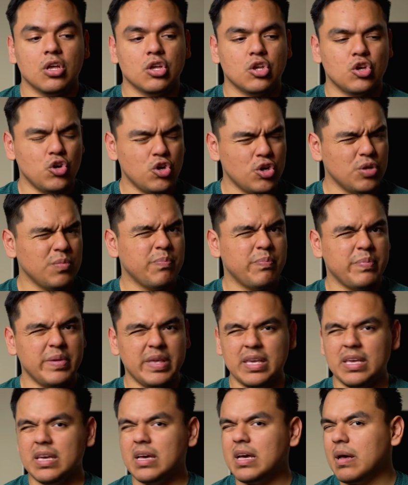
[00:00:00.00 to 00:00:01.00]
could
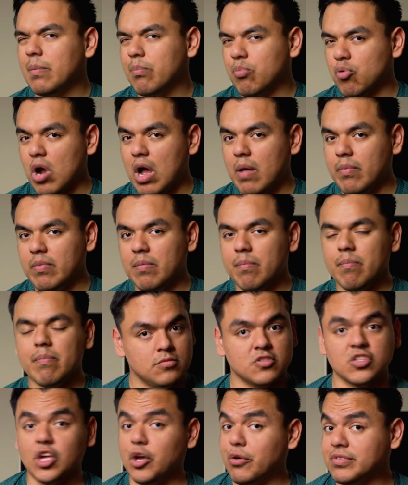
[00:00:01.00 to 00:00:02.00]
be a problem.
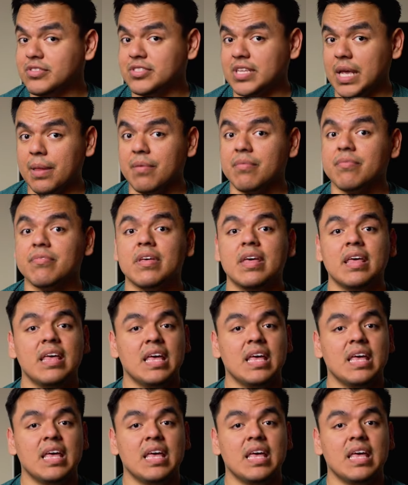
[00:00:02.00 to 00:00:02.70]
So instead of